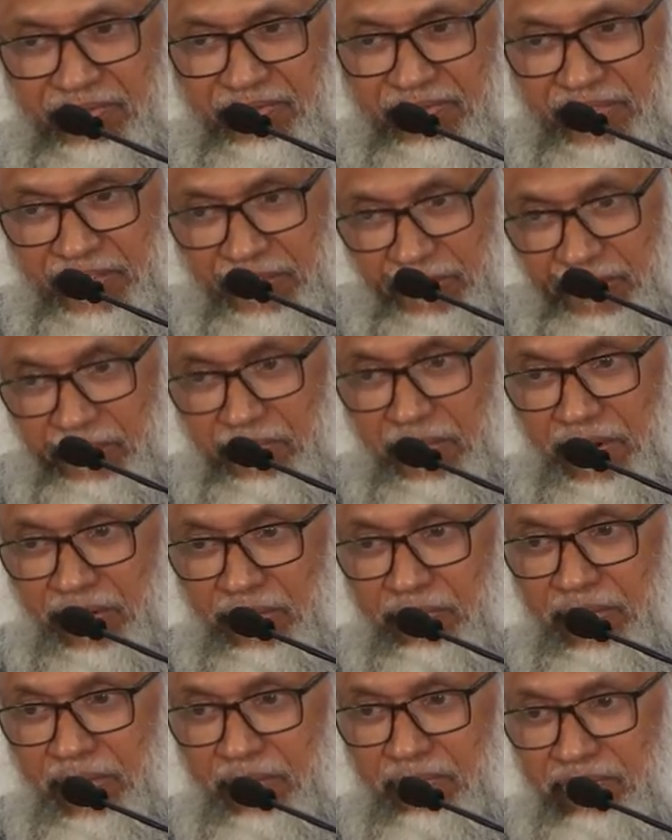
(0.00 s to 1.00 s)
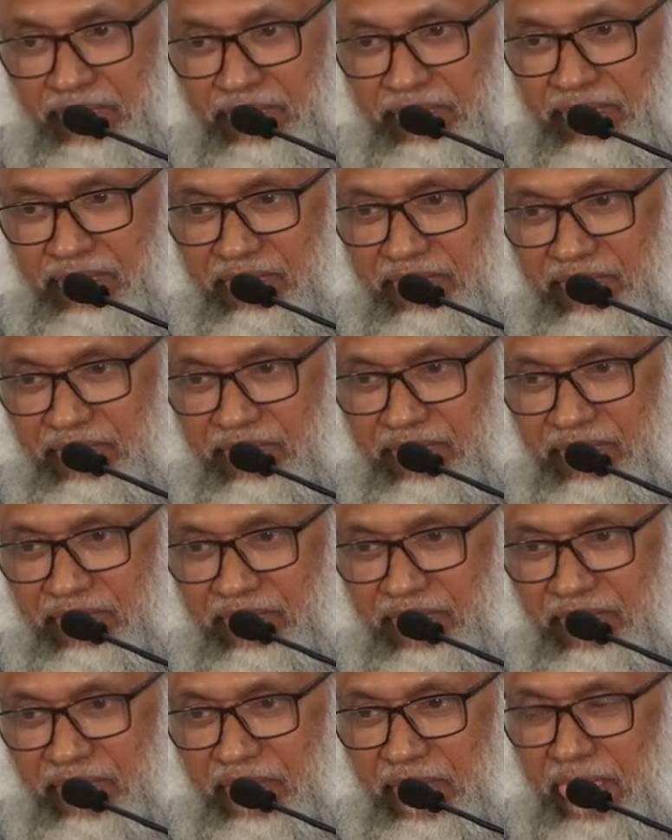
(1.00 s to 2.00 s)
She was part of them.
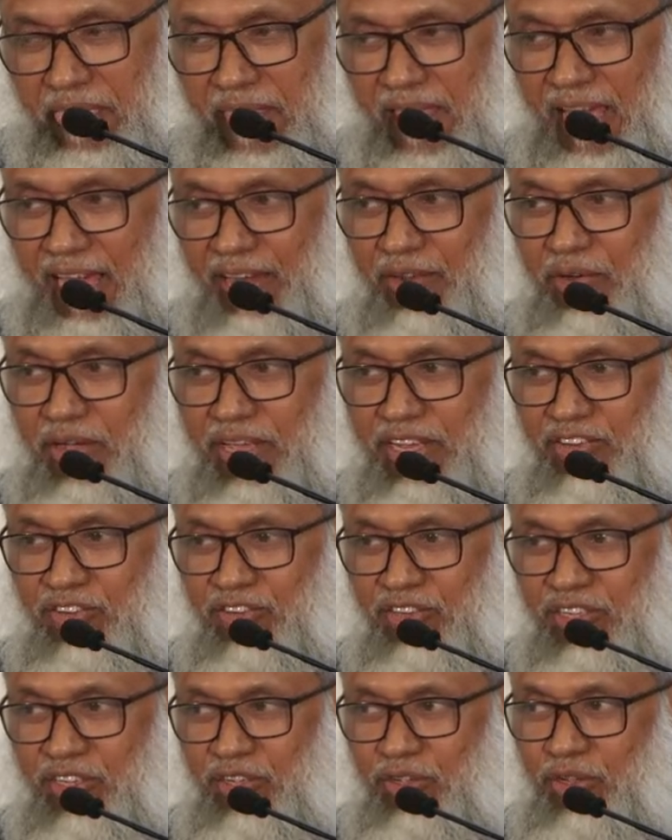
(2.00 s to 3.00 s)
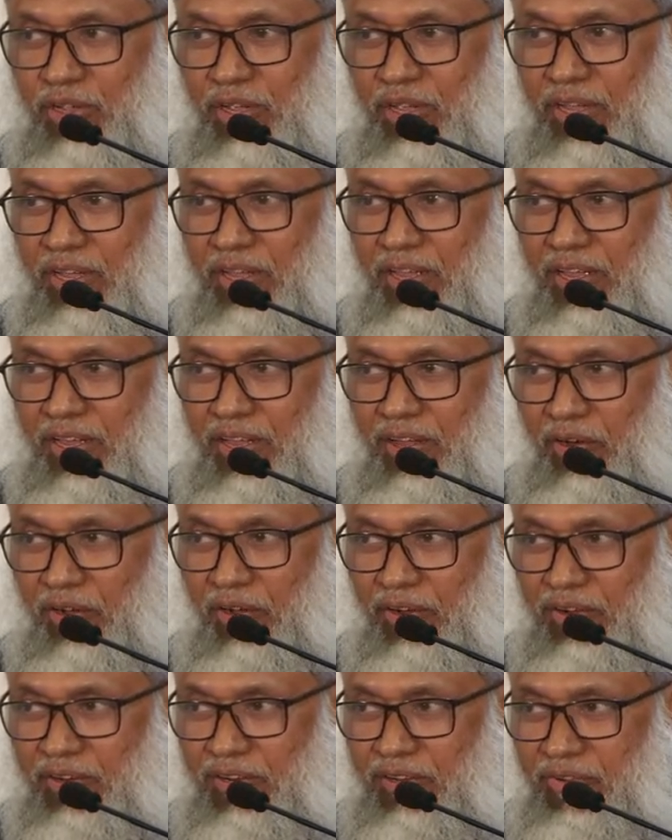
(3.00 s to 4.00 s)
And when she,
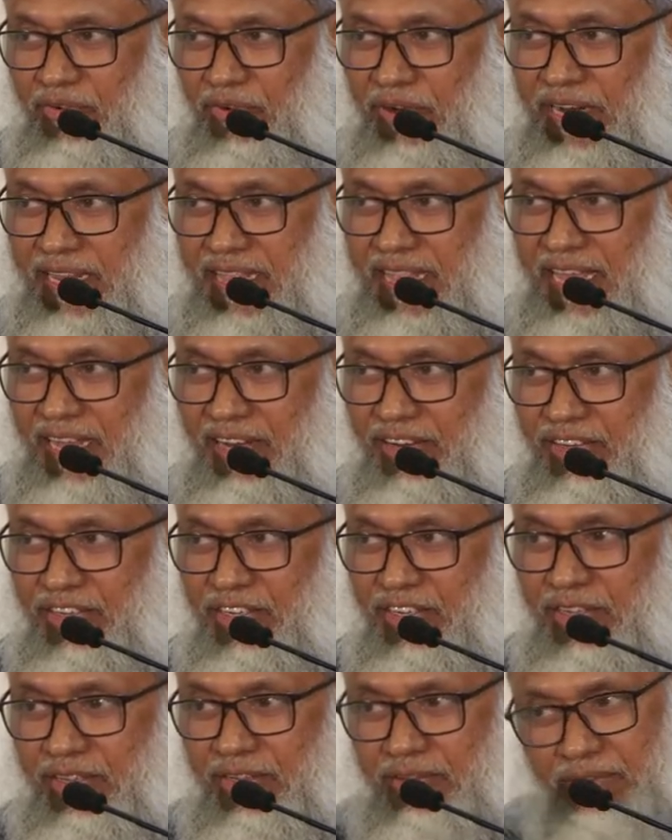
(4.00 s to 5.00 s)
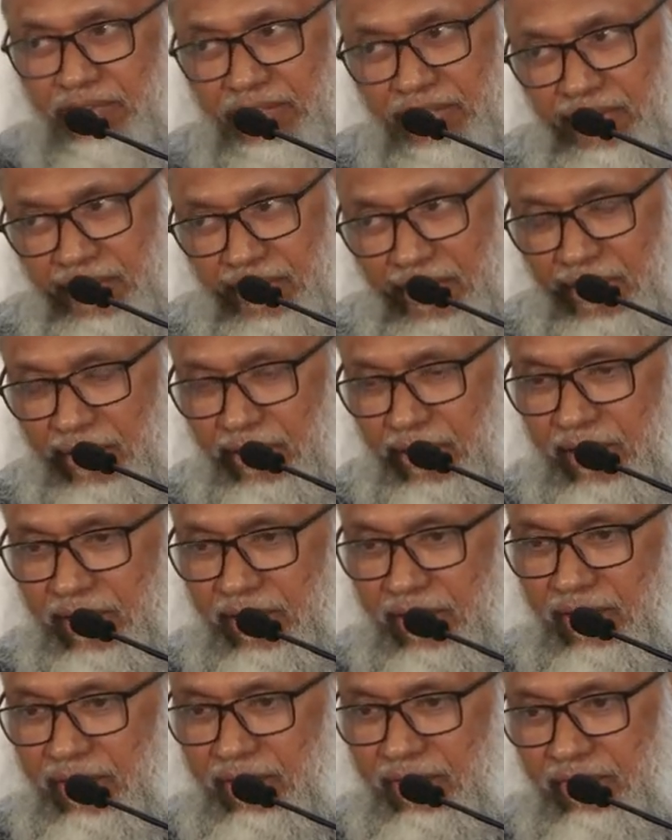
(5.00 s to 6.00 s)
on, when there, she, uh, uh,
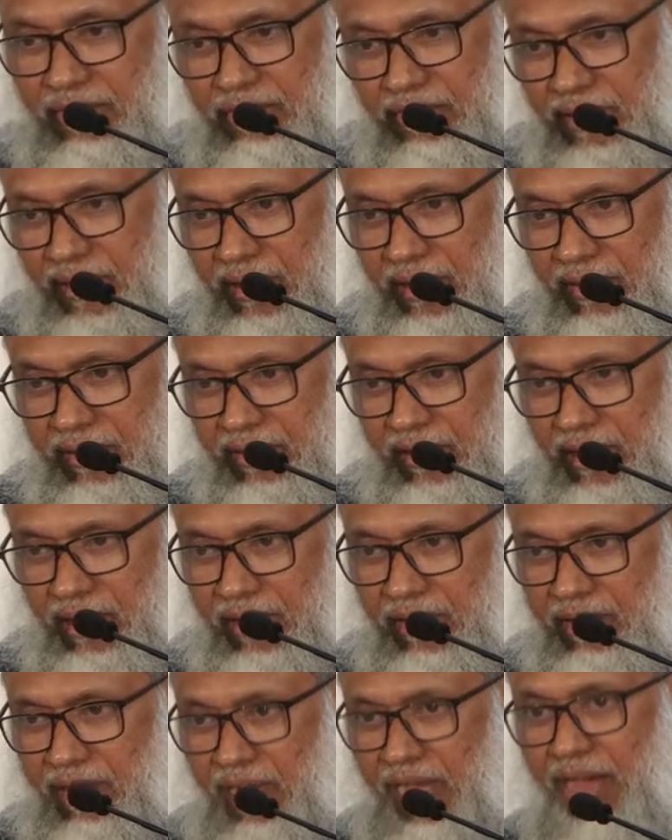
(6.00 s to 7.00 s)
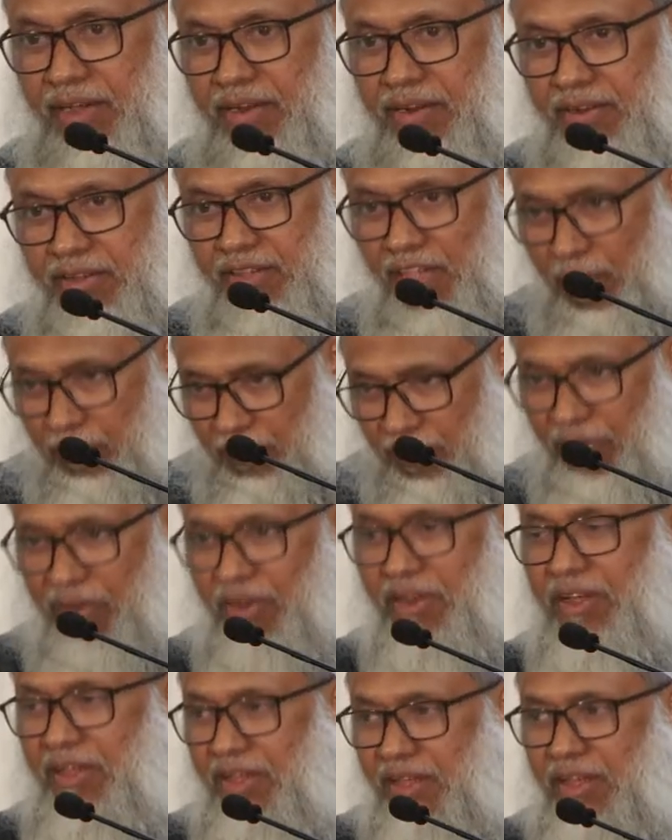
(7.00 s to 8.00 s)
uh, uh her camel,
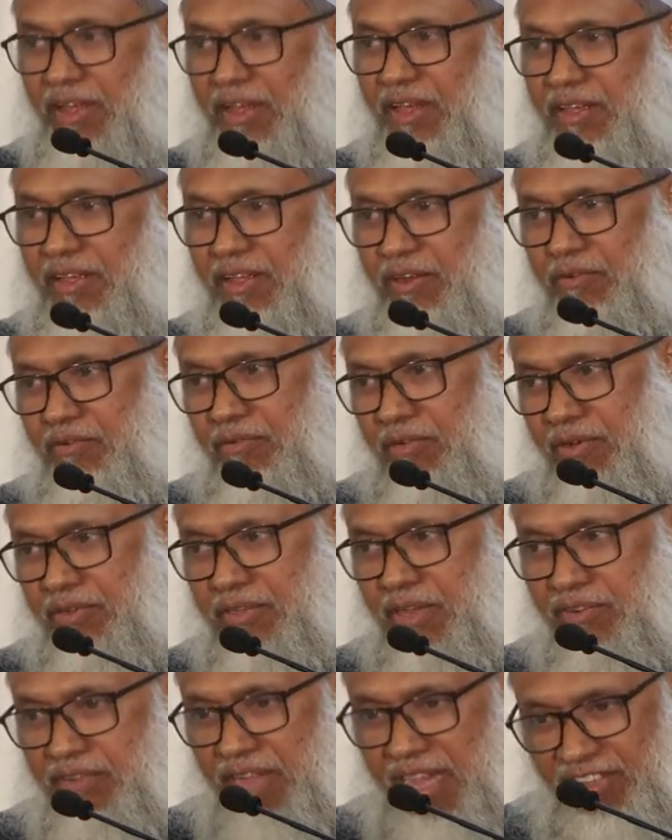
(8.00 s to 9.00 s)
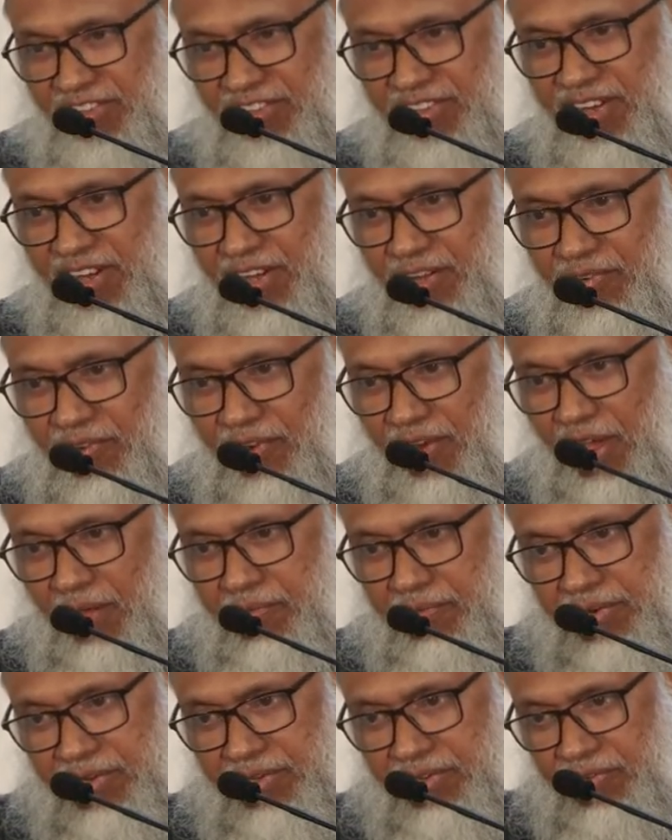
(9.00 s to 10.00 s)
you know, uh, an accident for
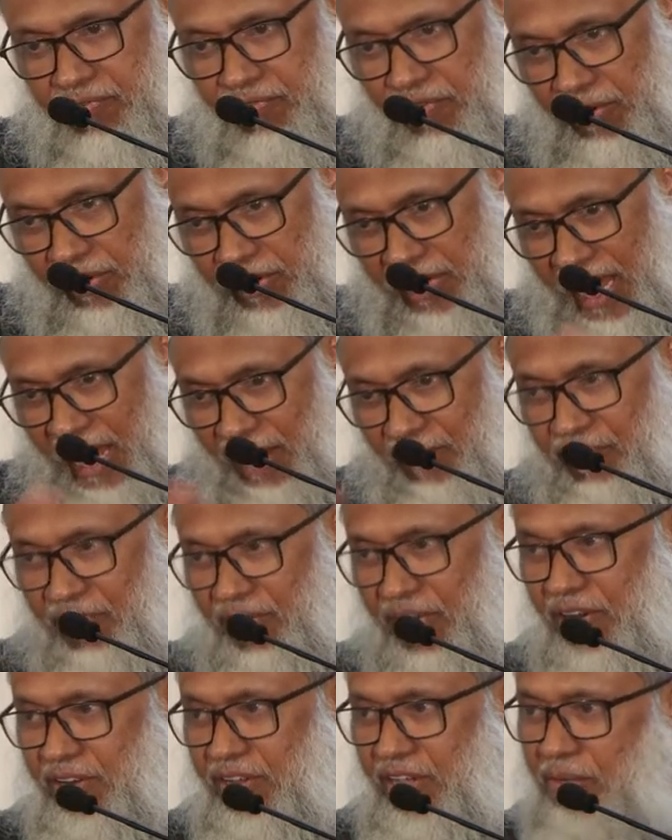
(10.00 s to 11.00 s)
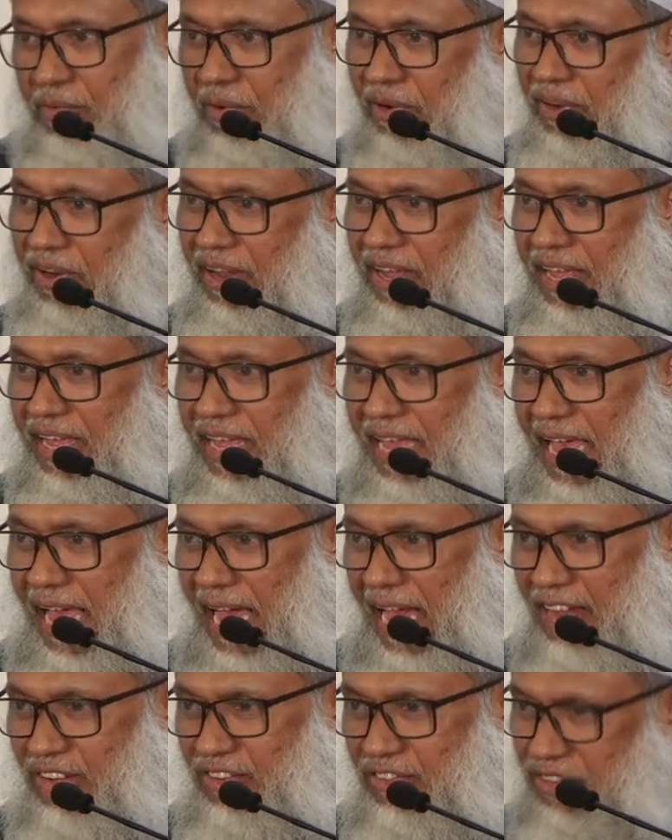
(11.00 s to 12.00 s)
her, she fell down for her camel
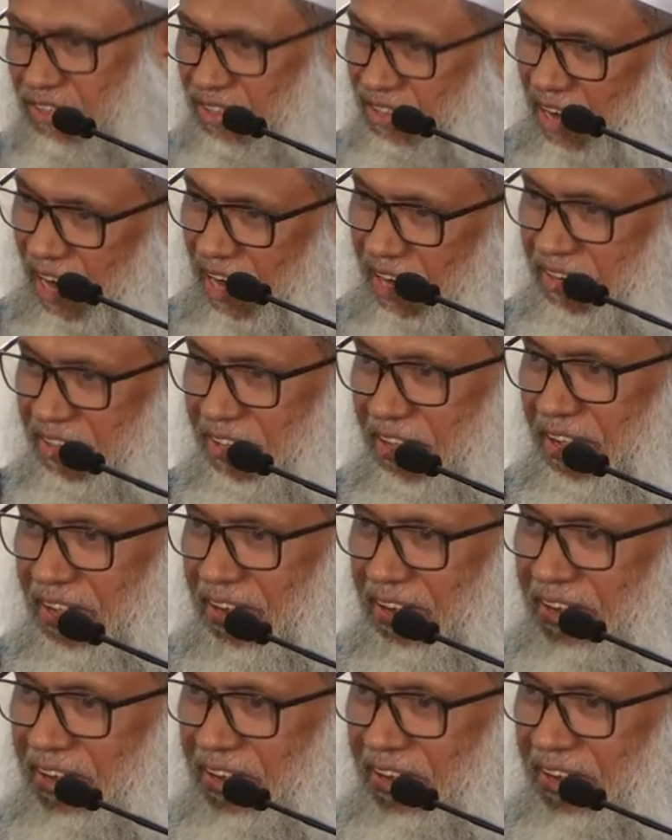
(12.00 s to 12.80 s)
and she died there.